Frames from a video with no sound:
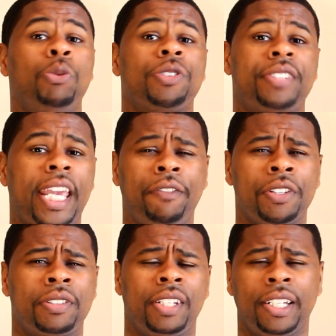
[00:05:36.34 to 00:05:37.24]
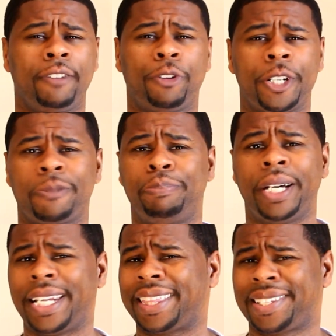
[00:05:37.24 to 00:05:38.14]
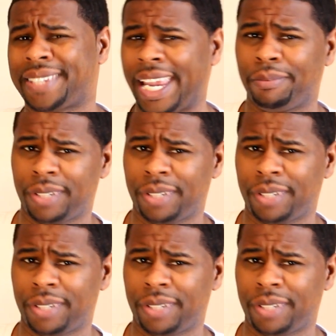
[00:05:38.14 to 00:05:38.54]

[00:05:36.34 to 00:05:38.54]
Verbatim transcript: will save us, deliver us, but at the same